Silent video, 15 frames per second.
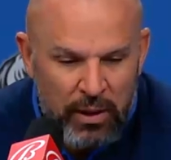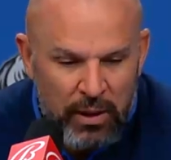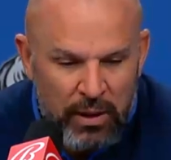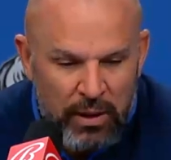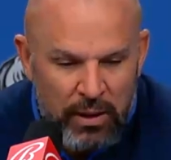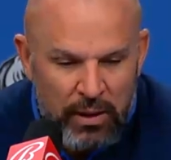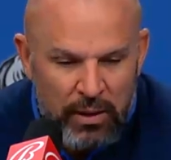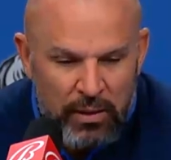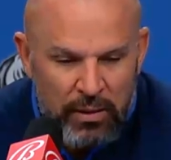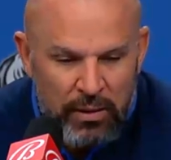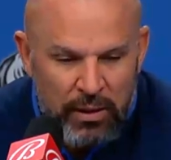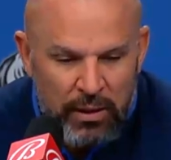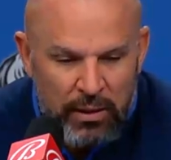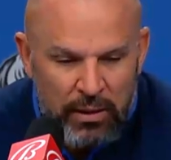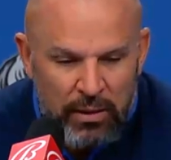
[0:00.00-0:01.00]

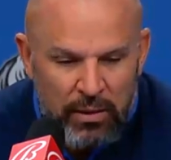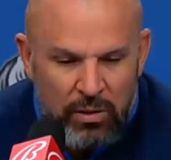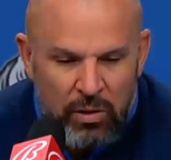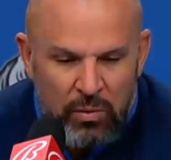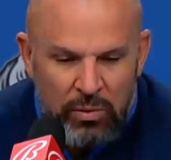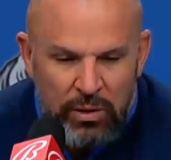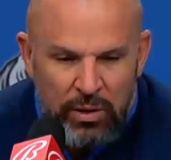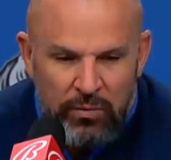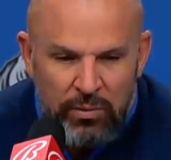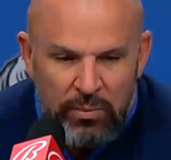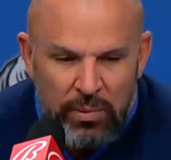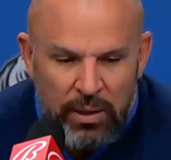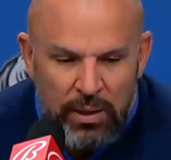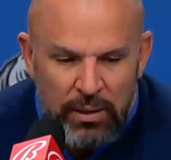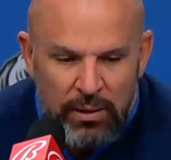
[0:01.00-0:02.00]
that hit home with
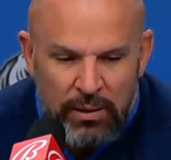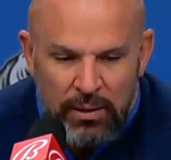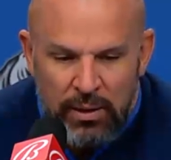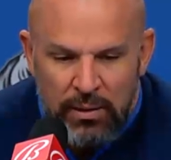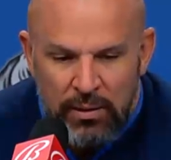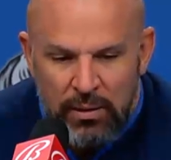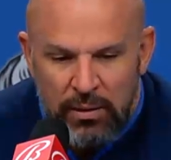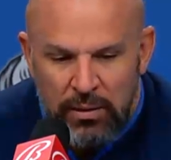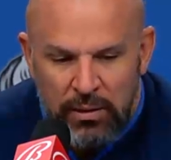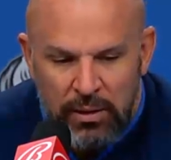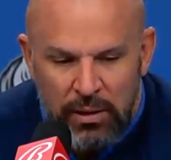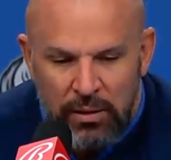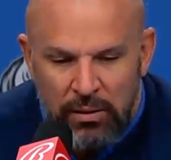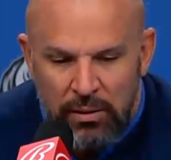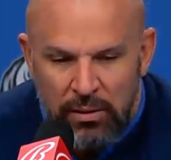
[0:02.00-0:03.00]
everybody, and I thought the
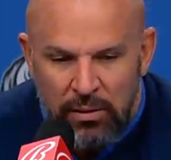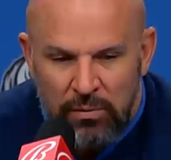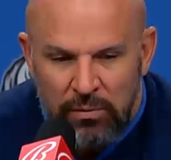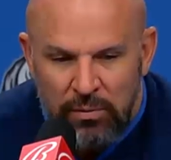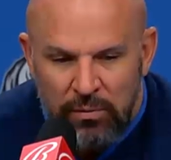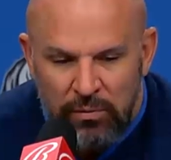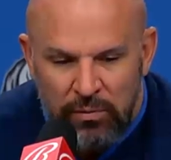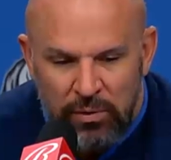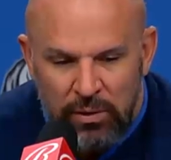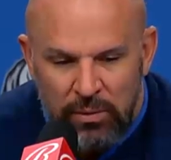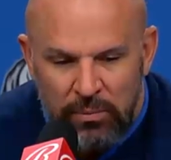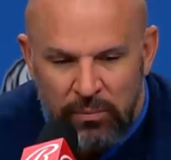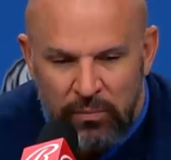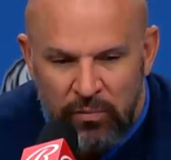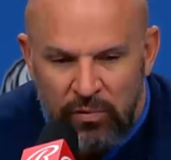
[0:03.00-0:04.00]
carryover
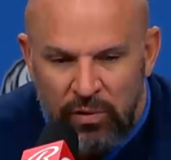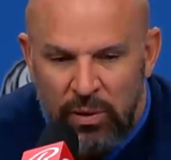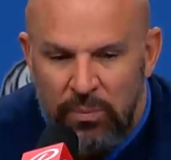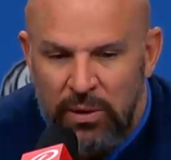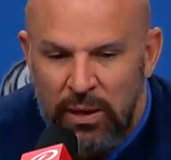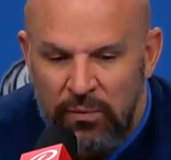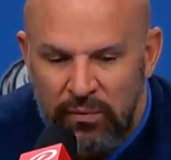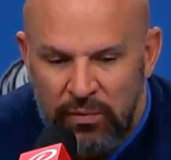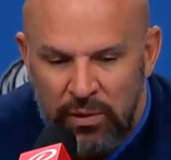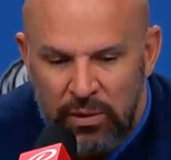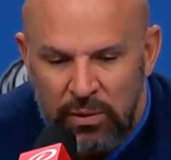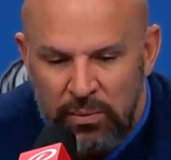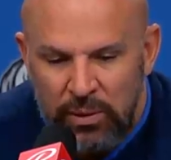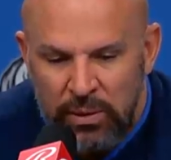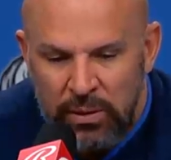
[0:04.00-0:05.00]
from that
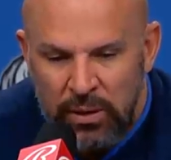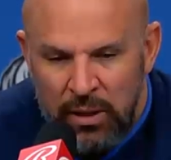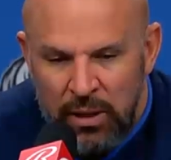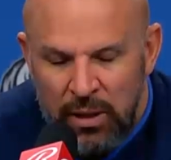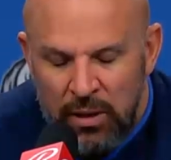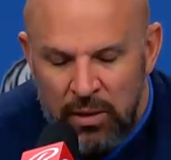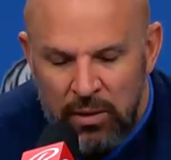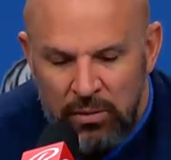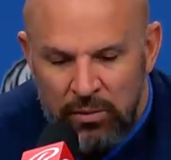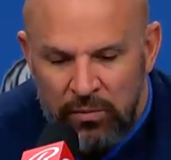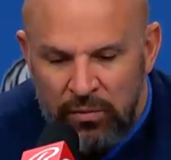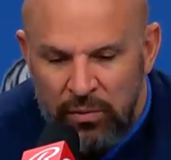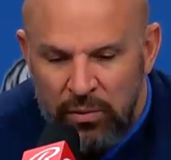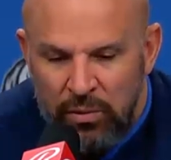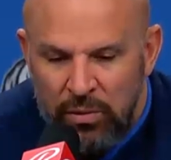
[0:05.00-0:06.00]
film and on the
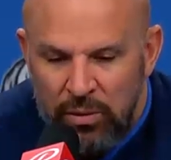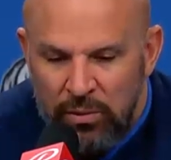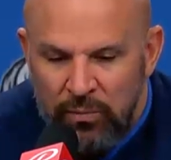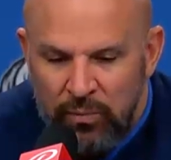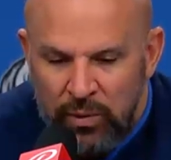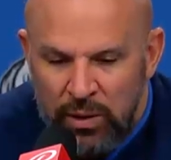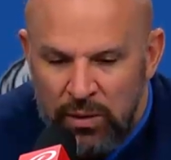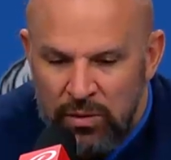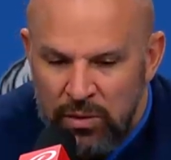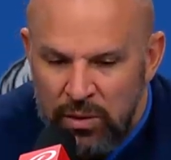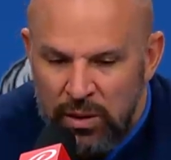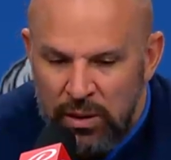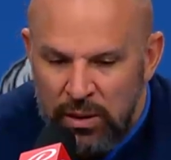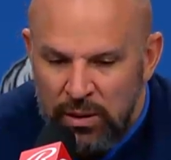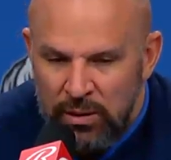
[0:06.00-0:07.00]
floor
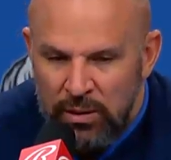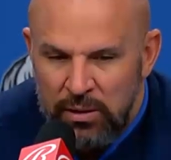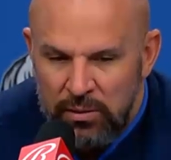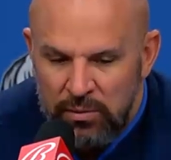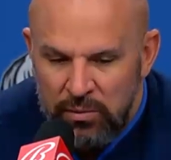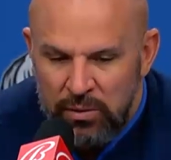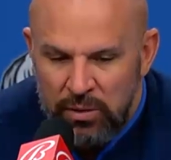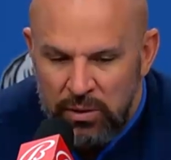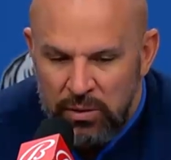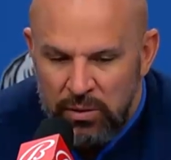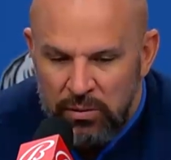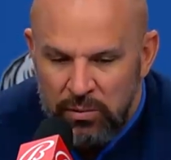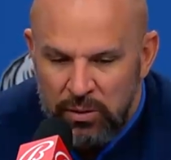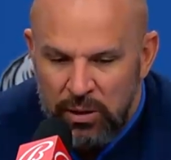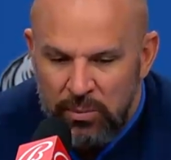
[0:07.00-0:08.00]
yesterday and then, you
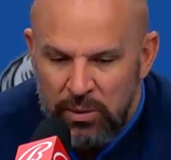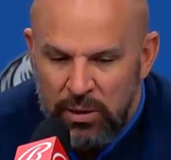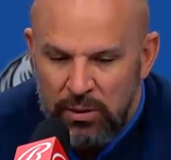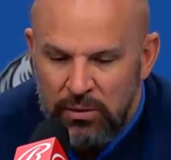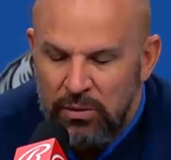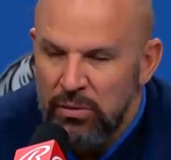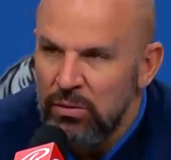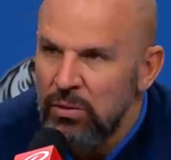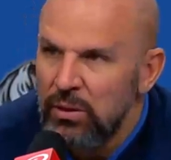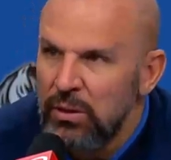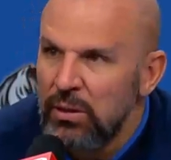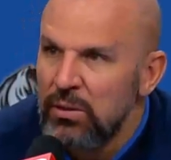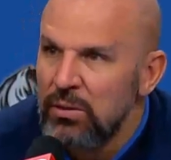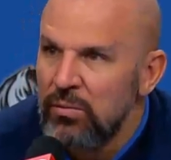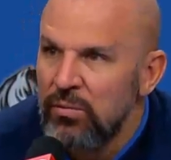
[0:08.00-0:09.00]
know, coming out to do it
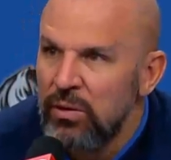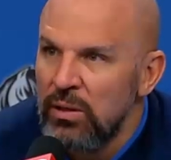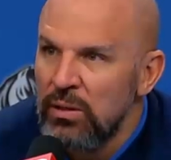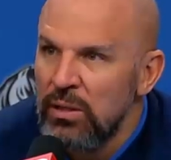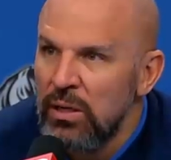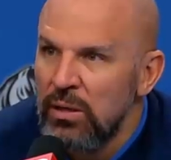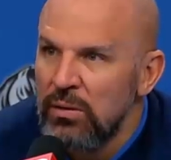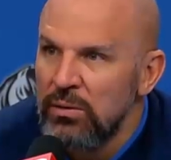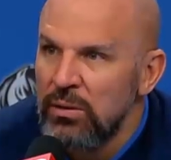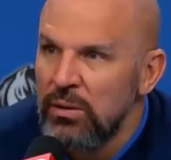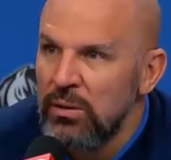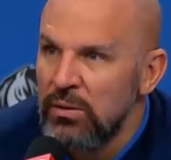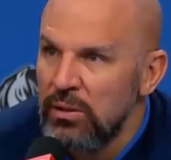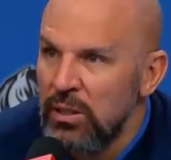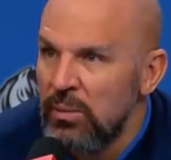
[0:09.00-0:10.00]
against a very
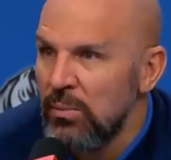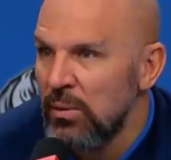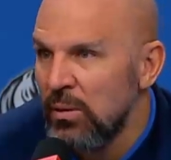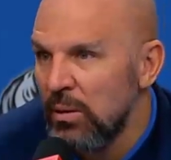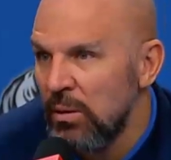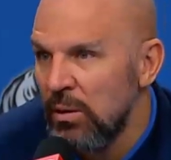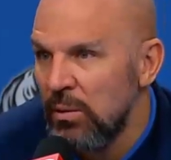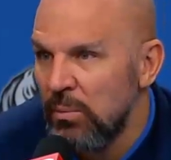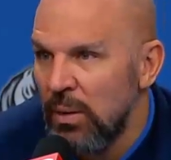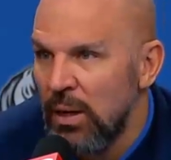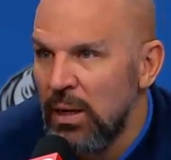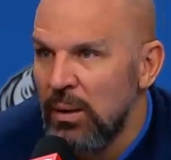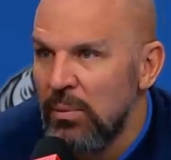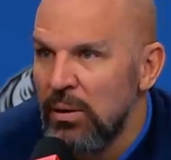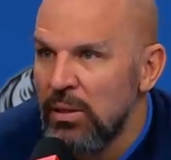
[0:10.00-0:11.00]
talented team in
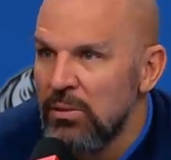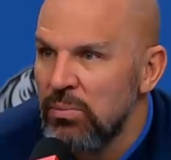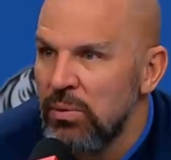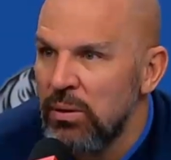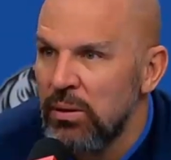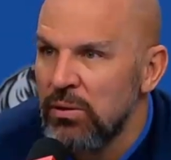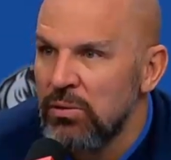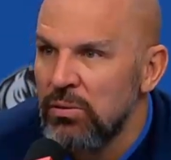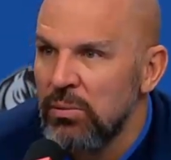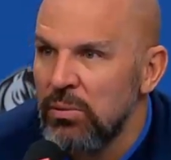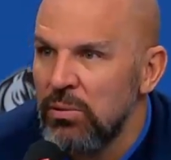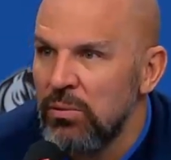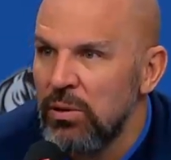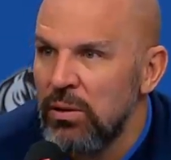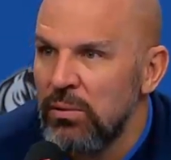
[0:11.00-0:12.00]
Miami that's playing
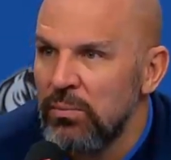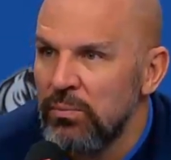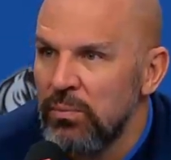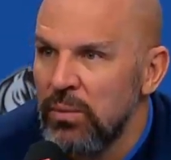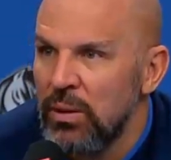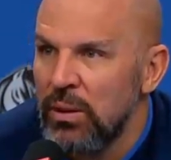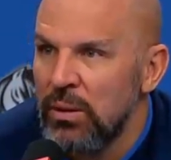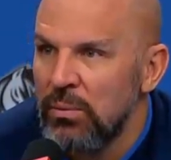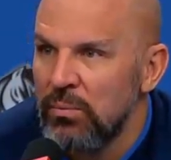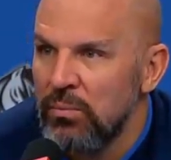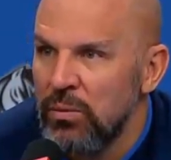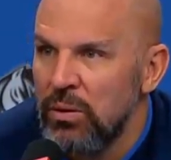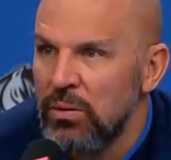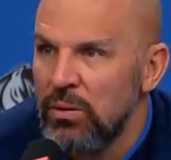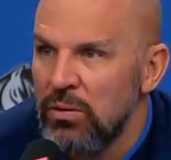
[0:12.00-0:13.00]
extremely well,
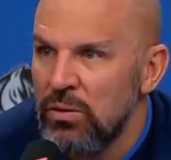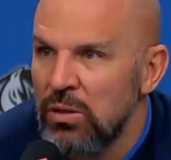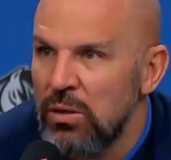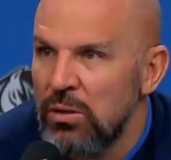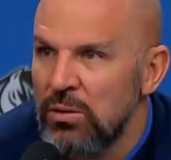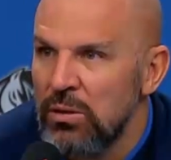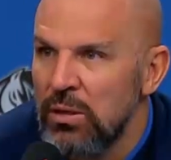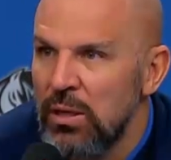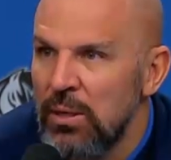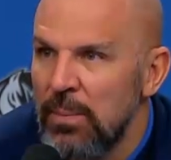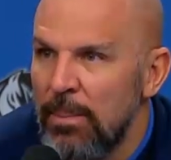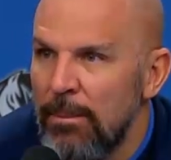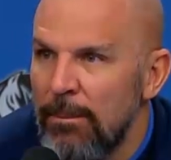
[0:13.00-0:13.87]
you saw it tonight.